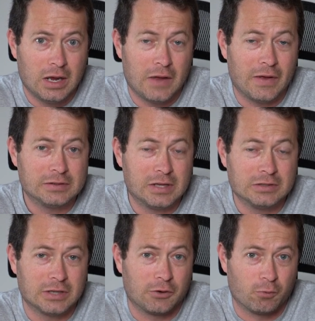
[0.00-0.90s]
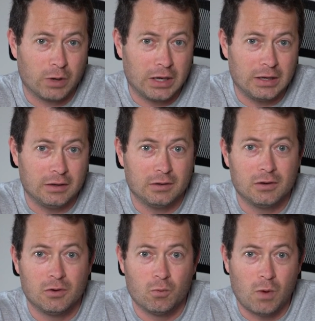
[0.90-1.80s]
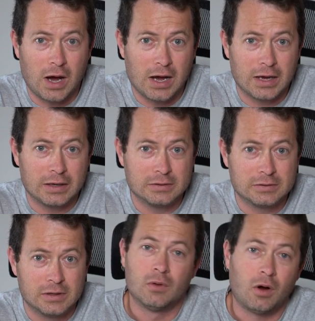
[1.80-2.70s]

and that's things like Ring, Wyze,